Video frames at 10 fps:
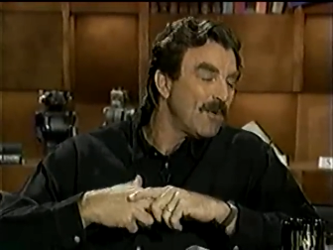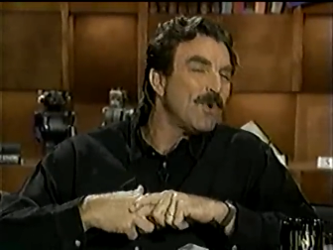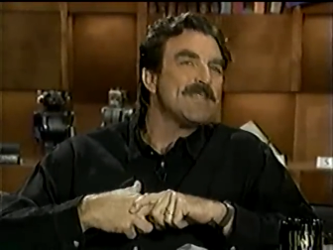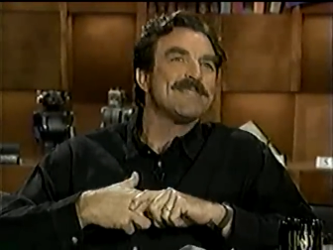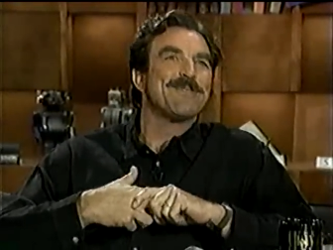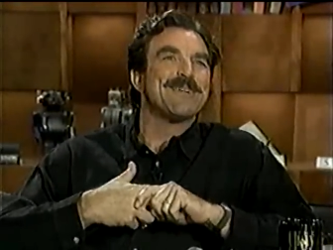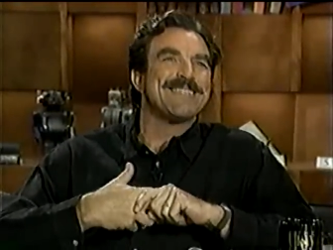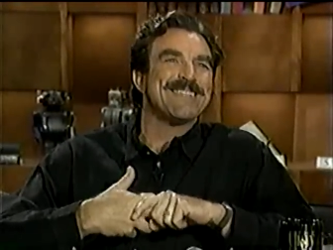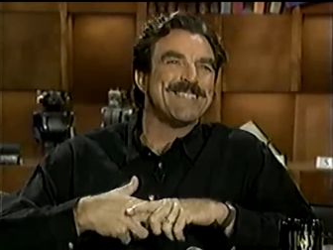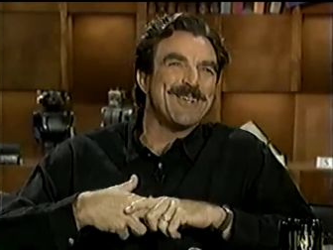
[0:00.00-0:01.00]
was,
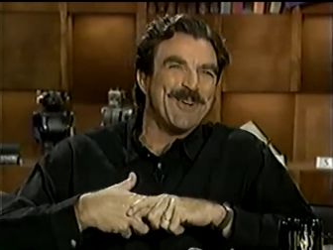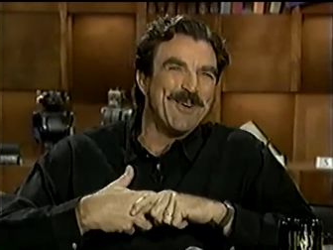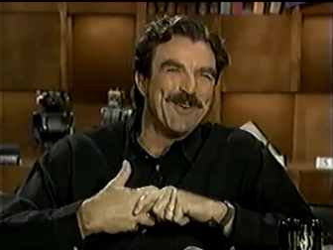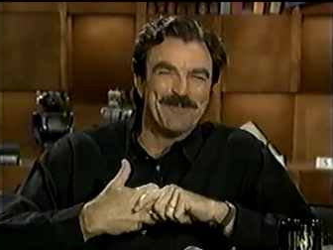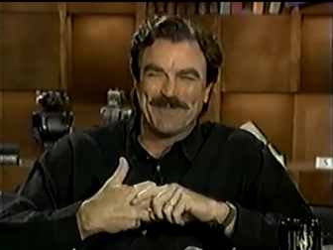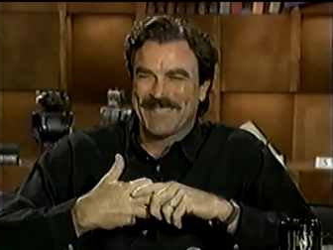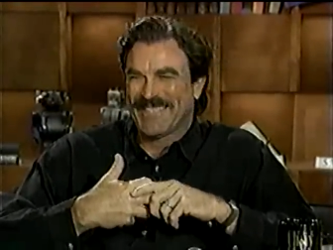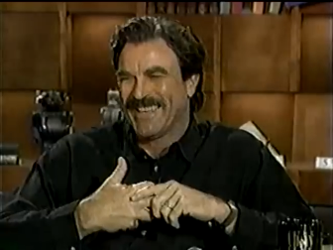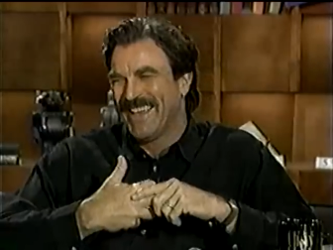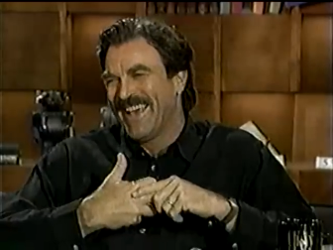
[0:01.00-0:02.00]
was his terms.
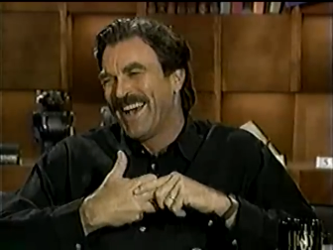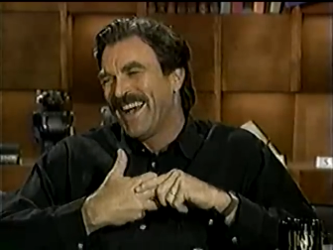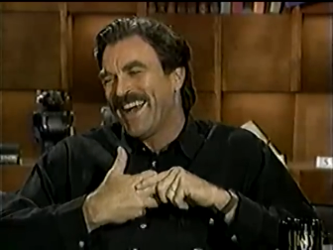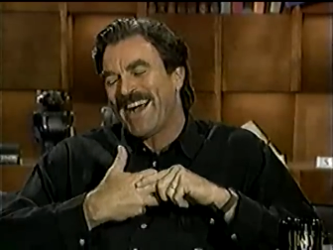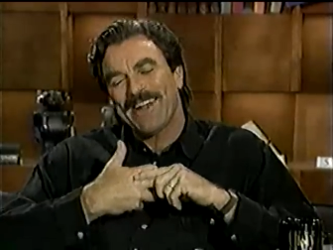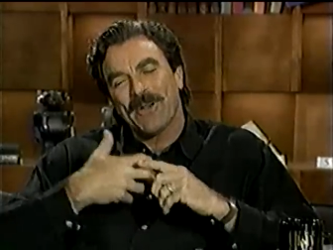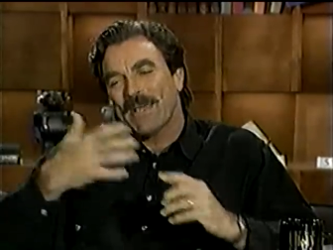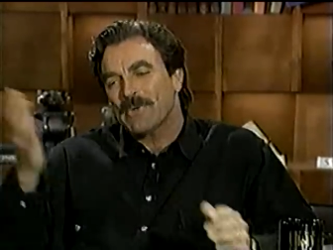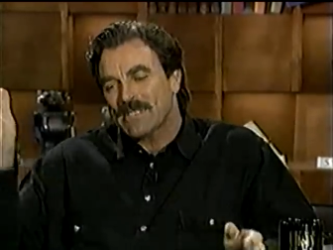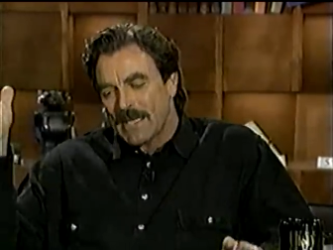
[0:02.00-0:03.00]
I don't.
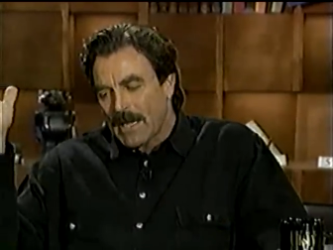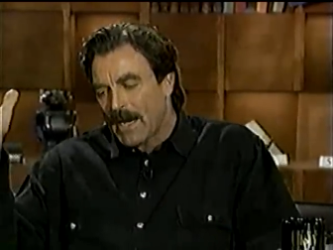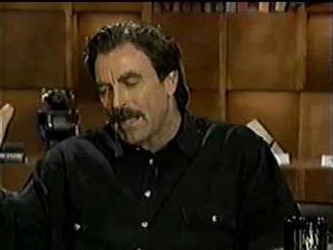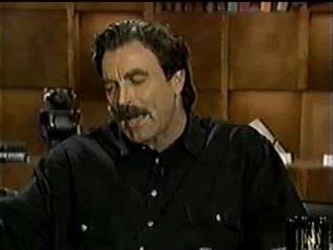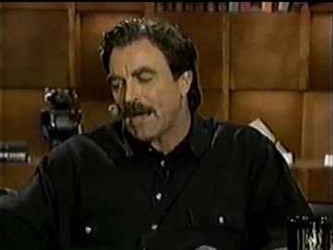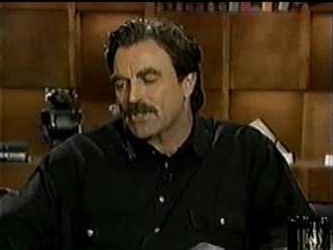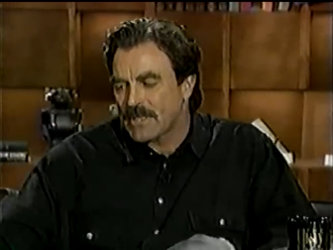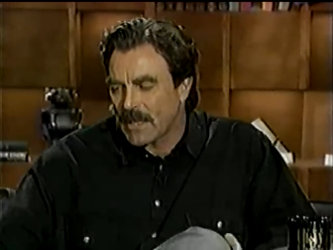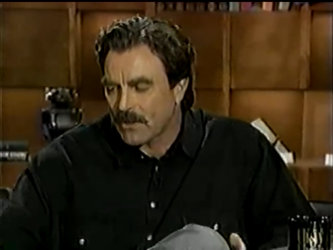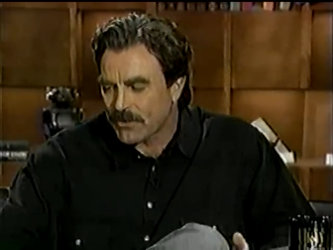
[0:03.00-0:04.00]
It was it,
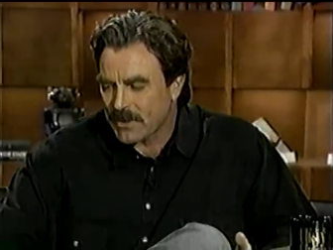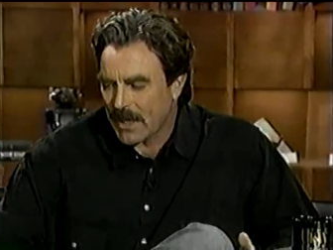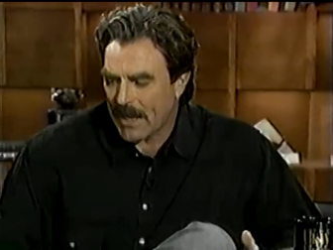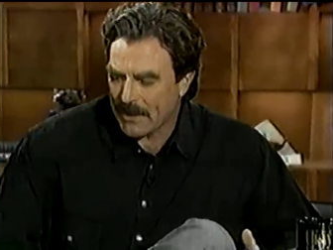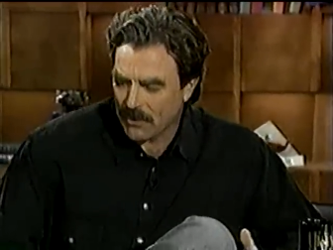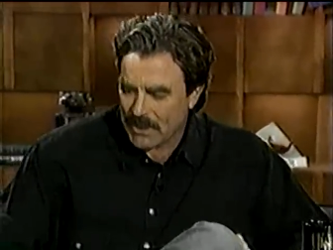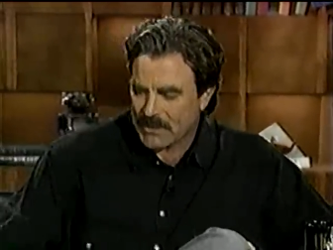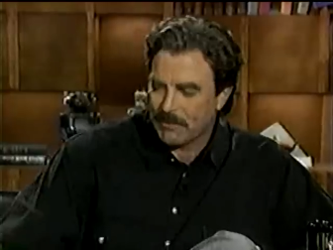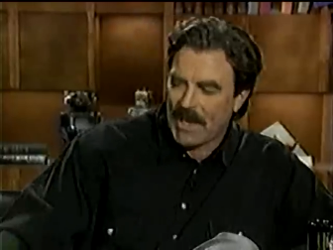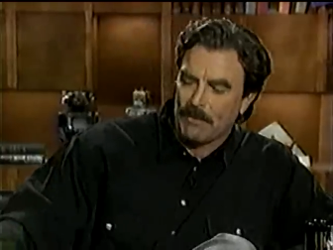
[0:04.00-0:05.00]
actually. I don't. I don't
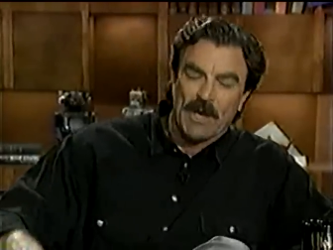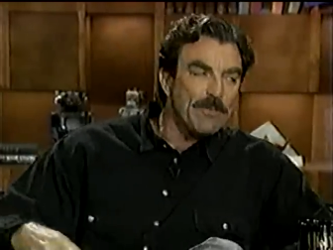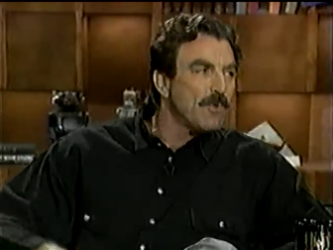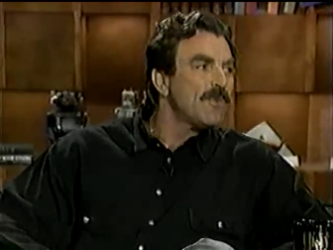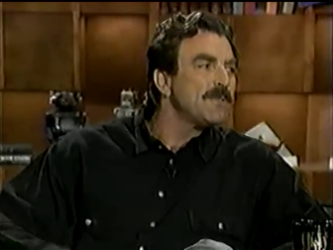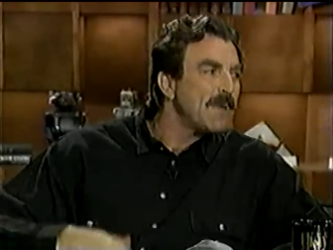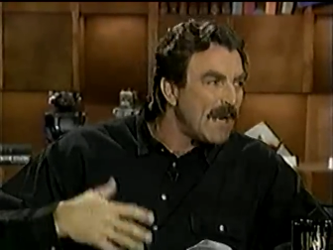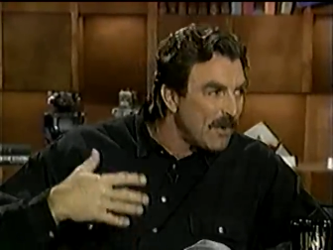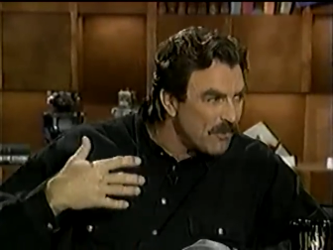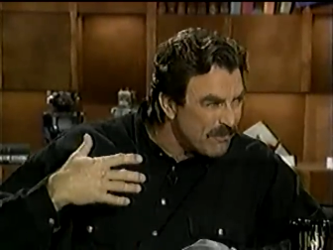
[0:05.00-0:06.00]
like to badmouth movies, but
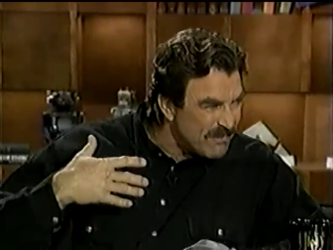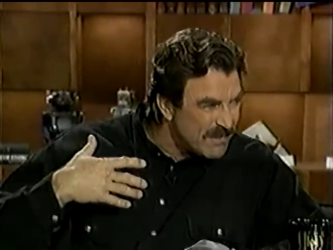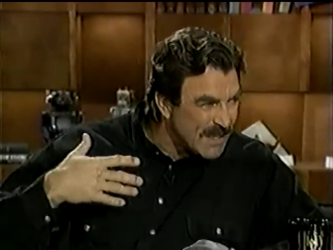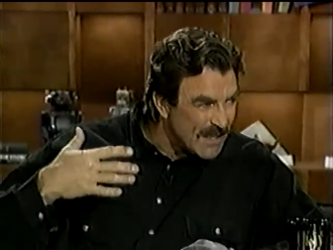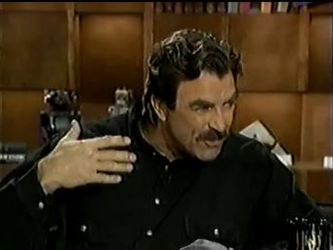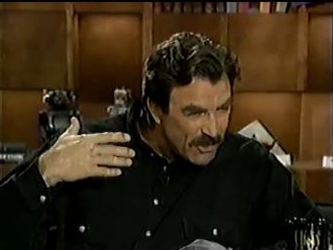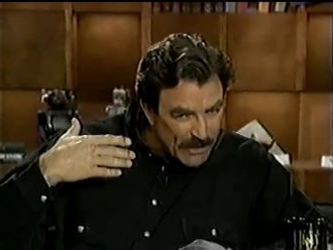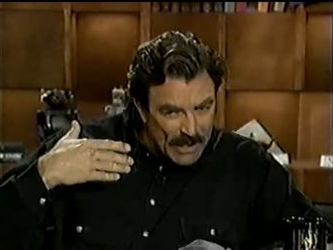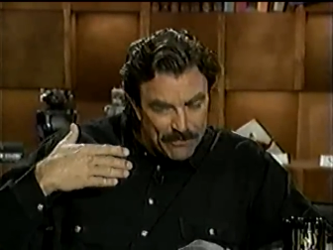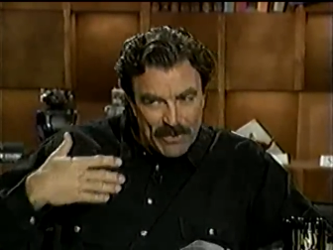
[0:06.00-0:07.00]
I don't think it
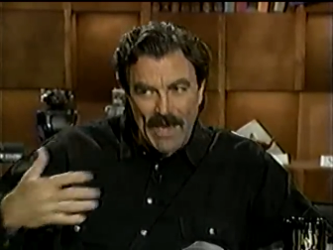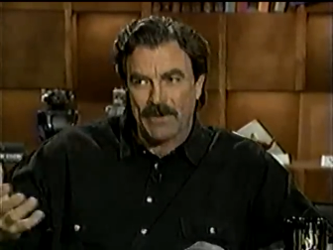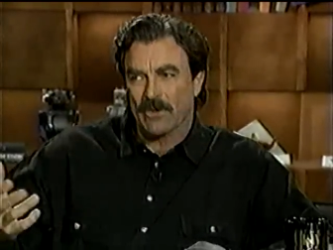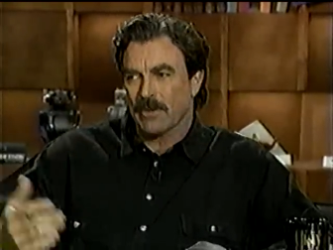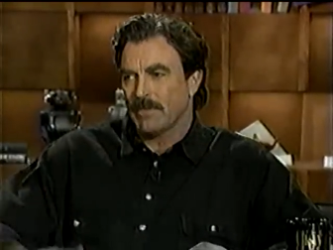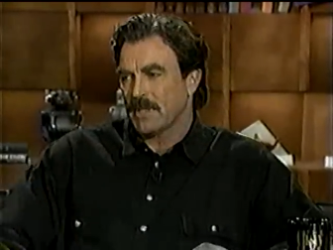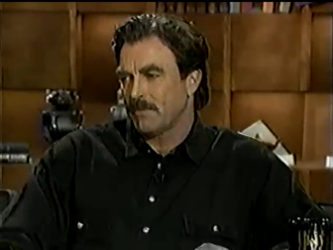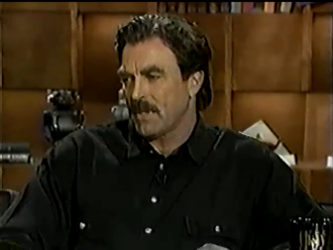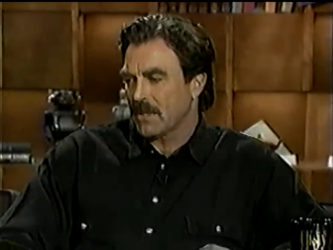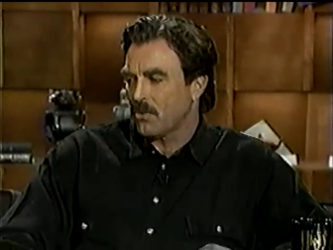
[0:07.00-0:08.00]
turned out that good.
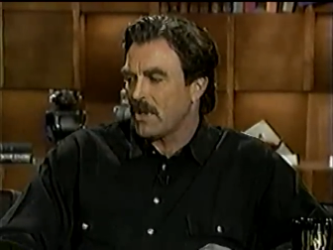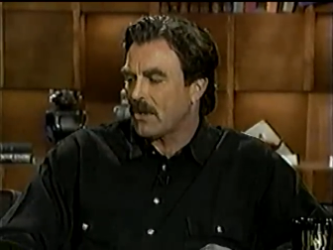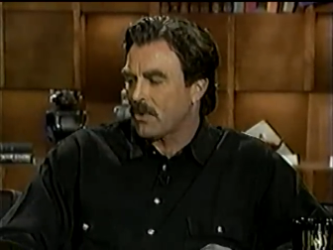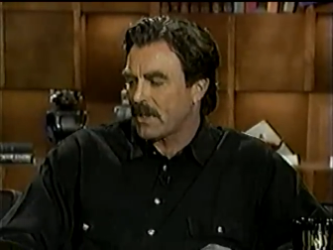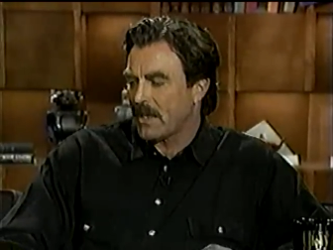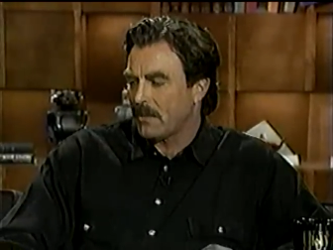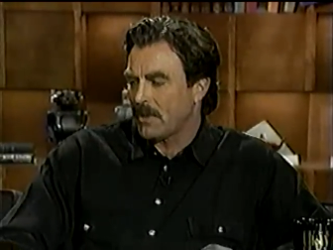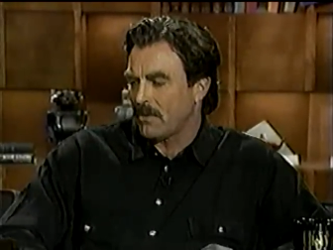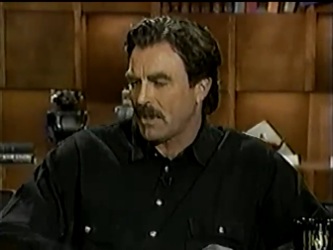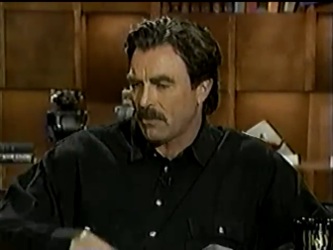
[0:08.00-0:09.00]
But but the week with
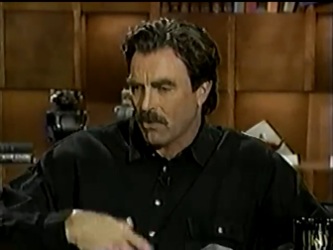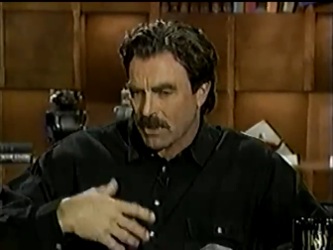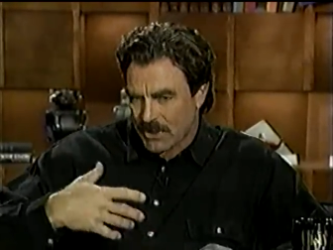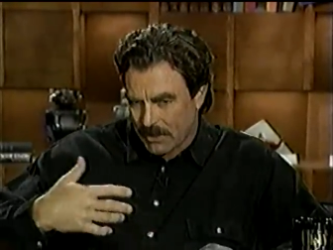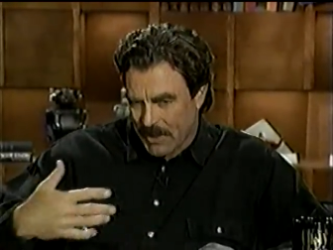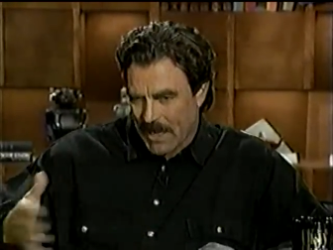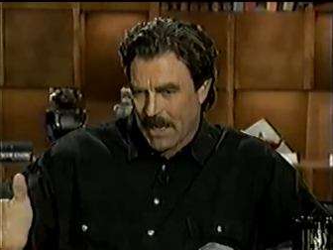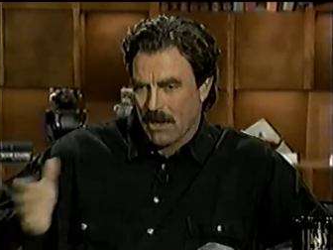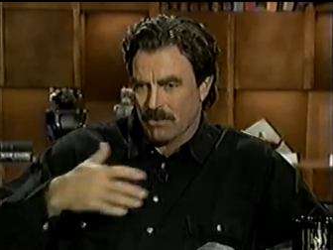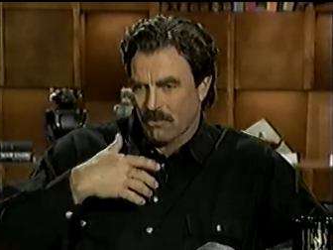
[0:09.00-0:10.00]
him and and watching him
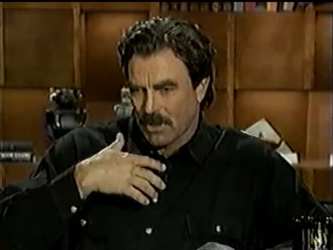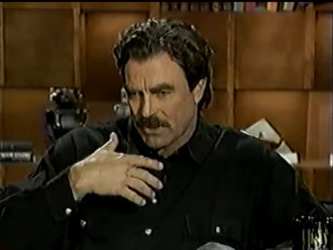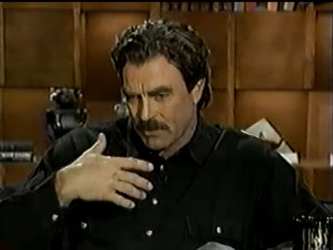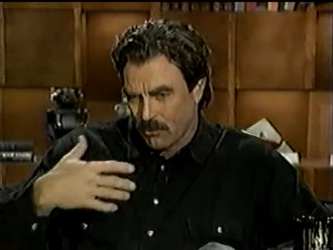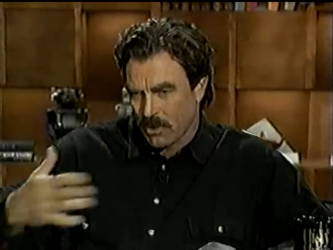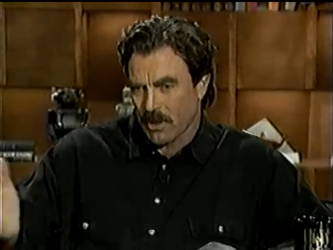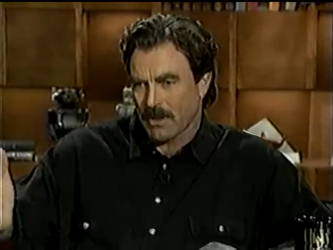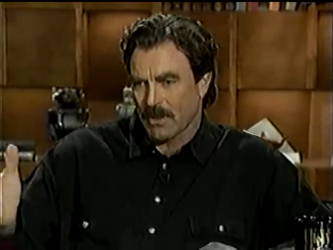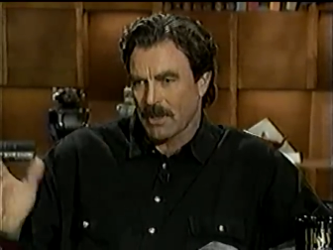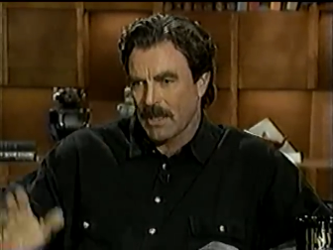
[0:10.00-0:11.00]
hang out and watching him
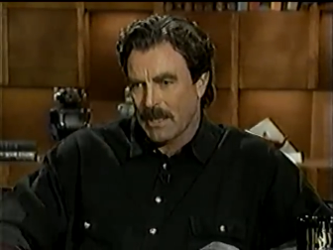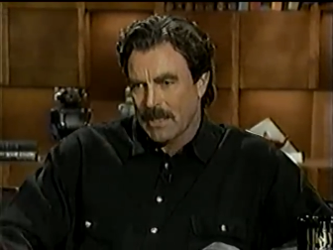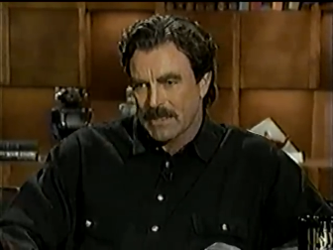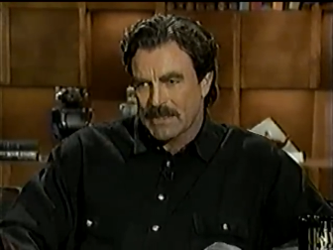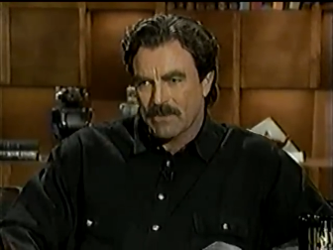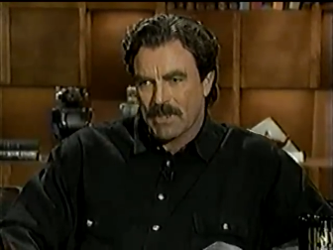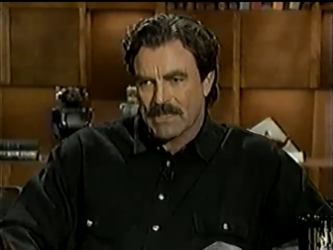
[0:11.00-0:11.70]
work and seeing